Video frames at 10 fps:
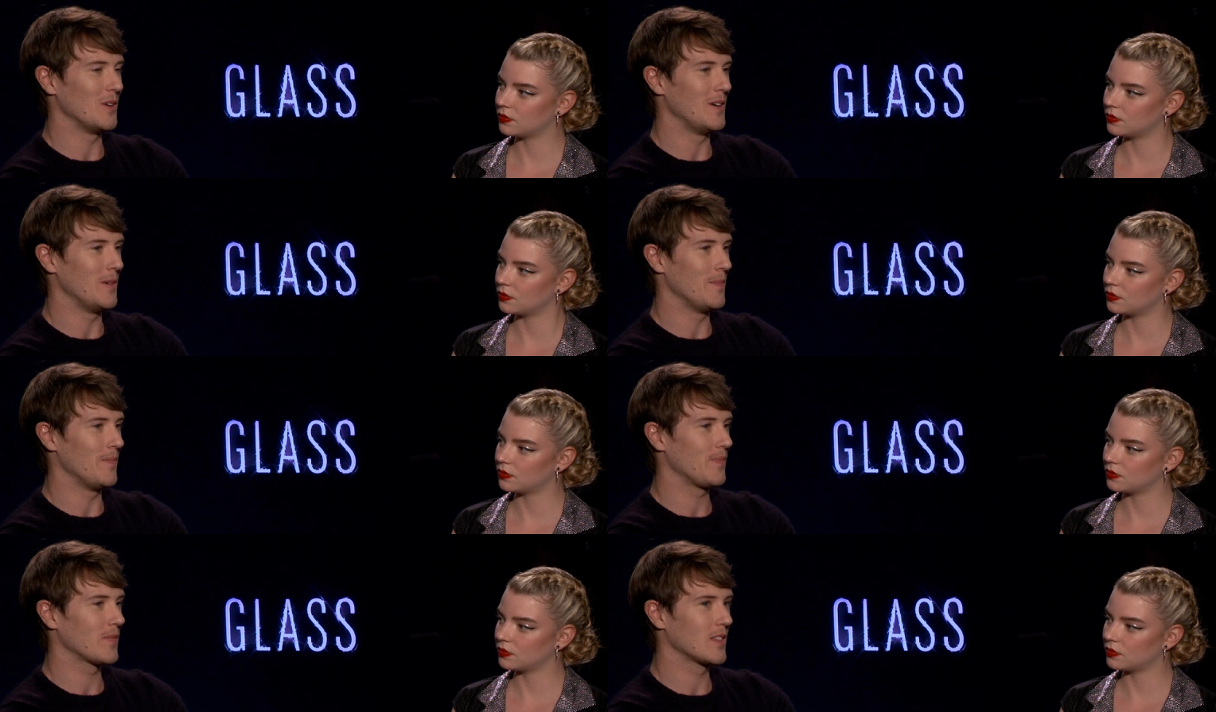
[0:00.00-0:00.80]
Speaker 1: um,
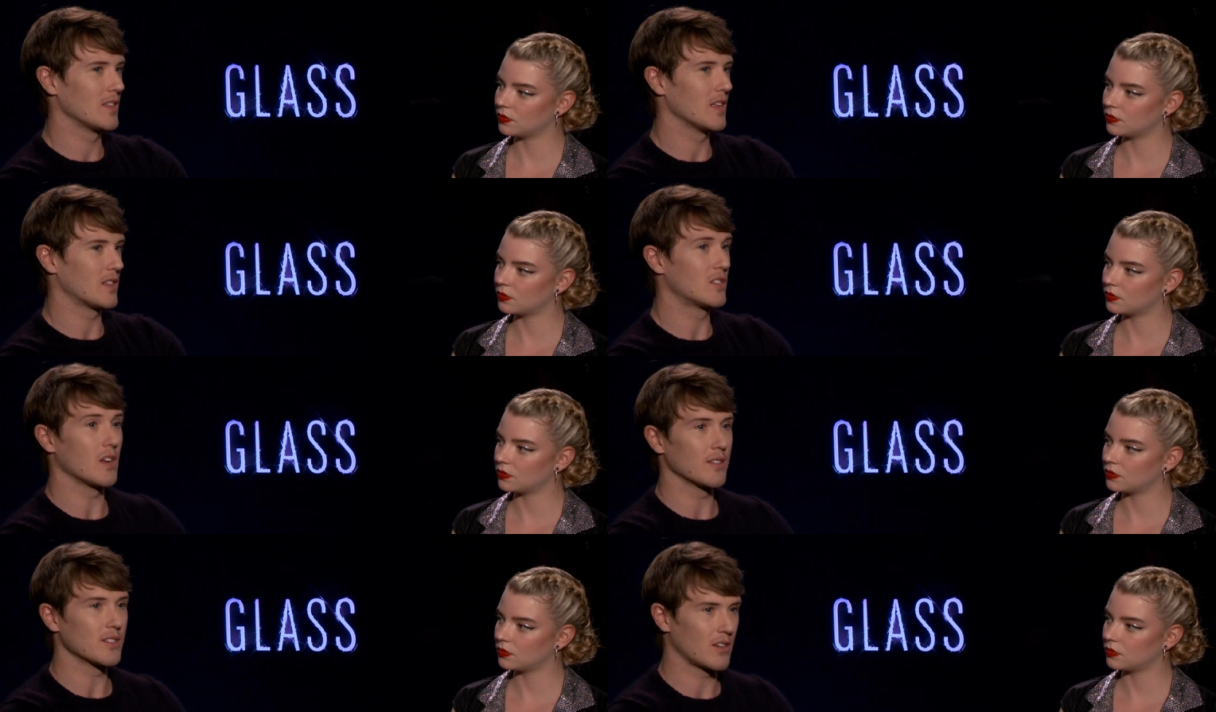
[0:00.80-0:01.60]

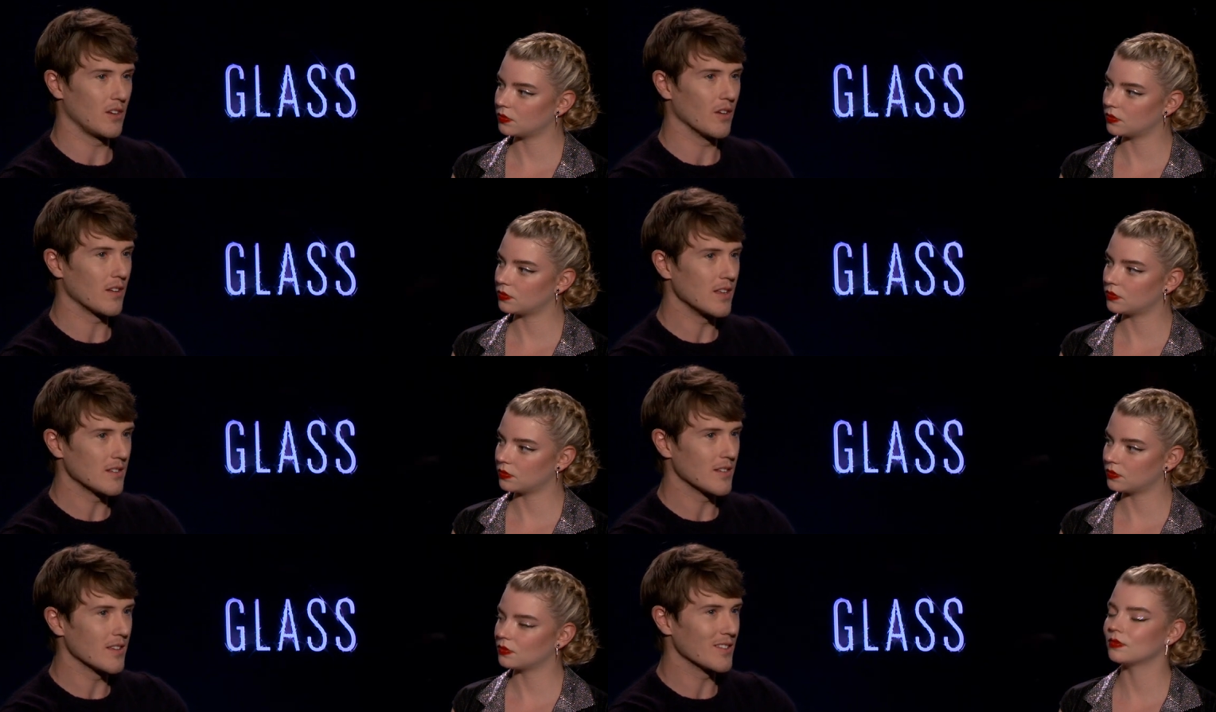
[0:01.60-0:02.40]
Dunn Security, to
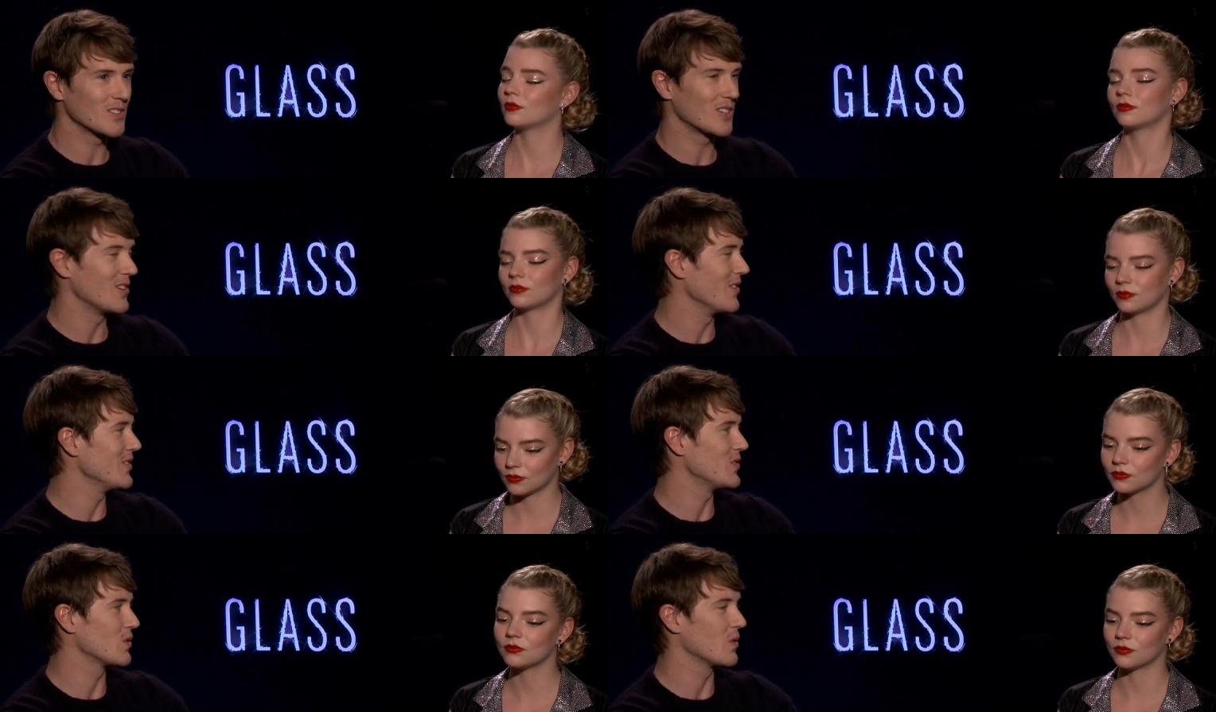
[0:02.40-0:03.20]
the security
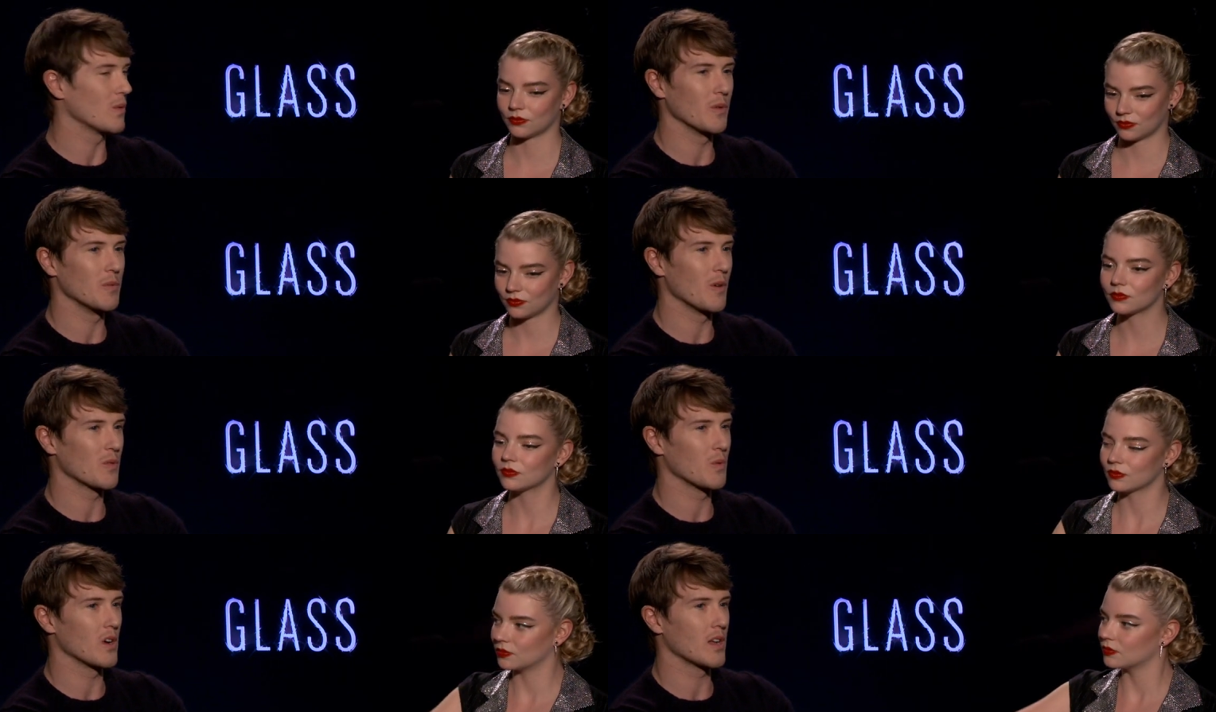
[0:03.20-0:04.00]
store where we both
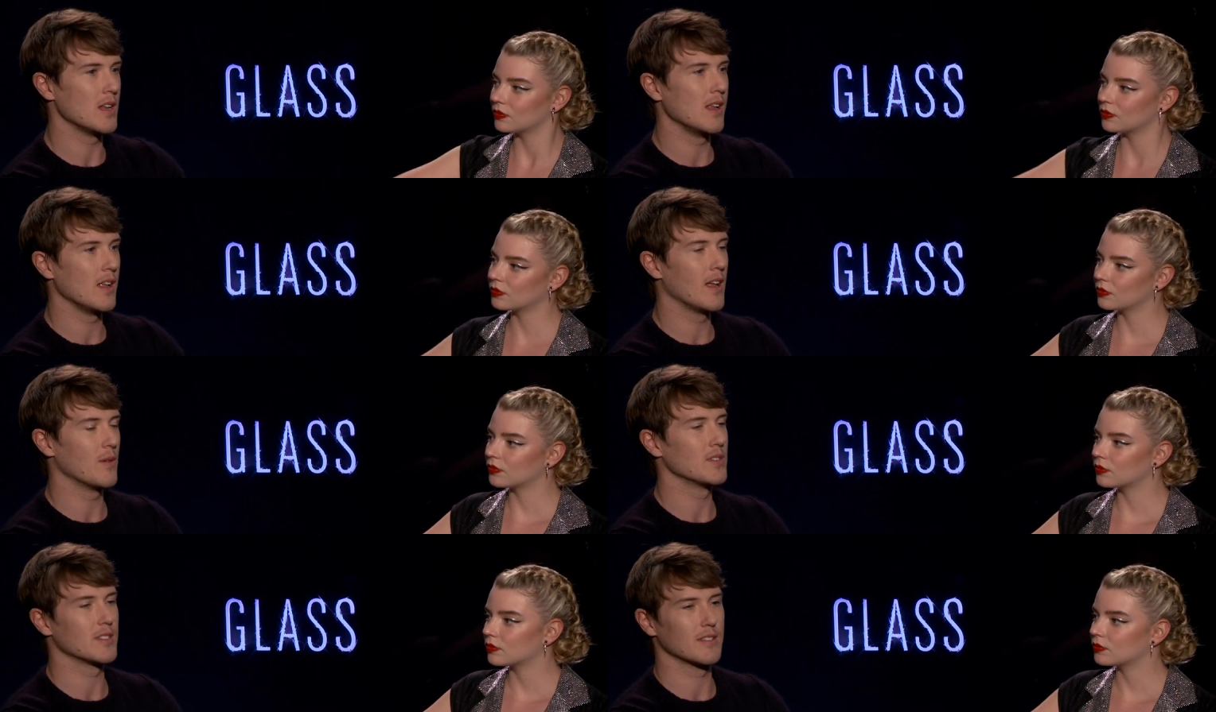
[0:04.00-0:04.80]
work, and it, it
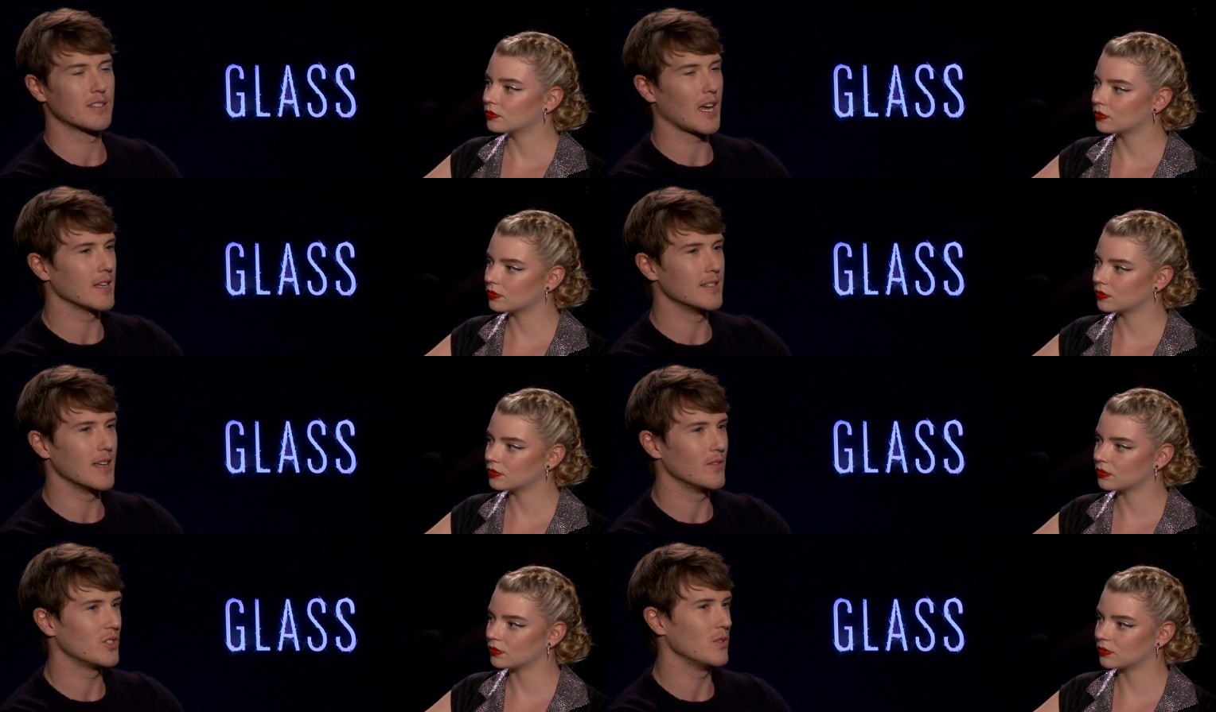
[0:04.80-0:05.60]
was the second day
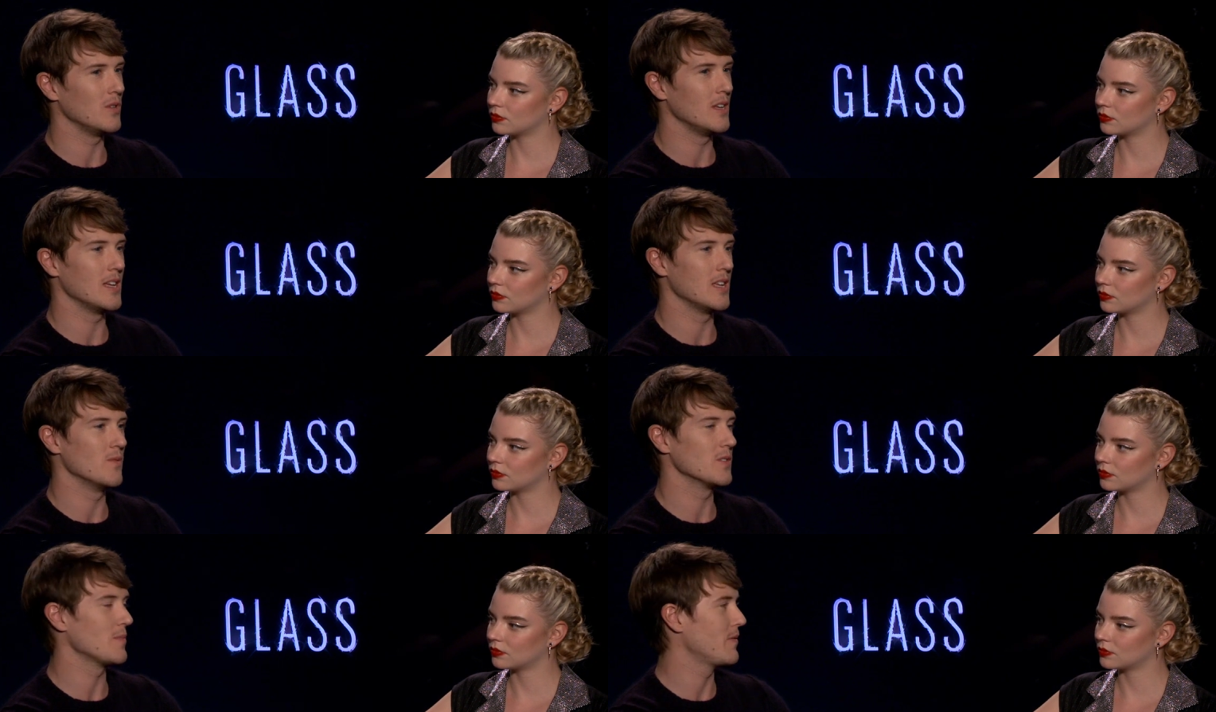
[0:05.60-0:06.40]
of shooting, and it
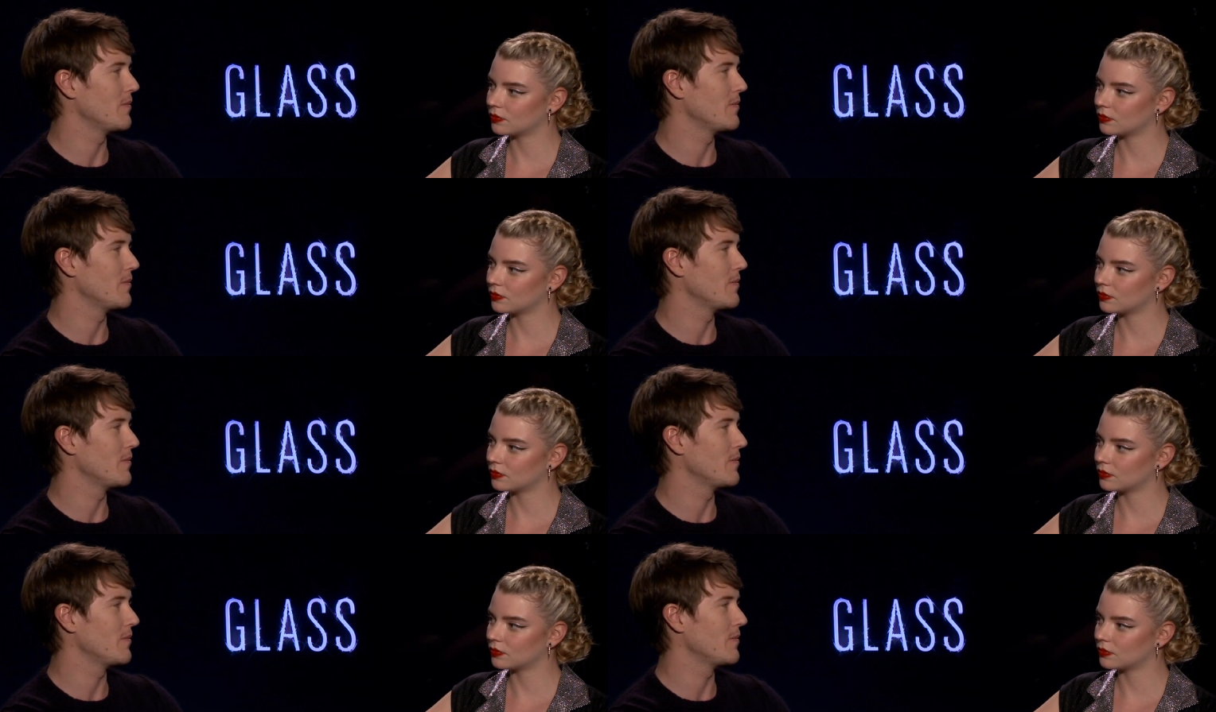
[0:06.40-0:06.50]
was my,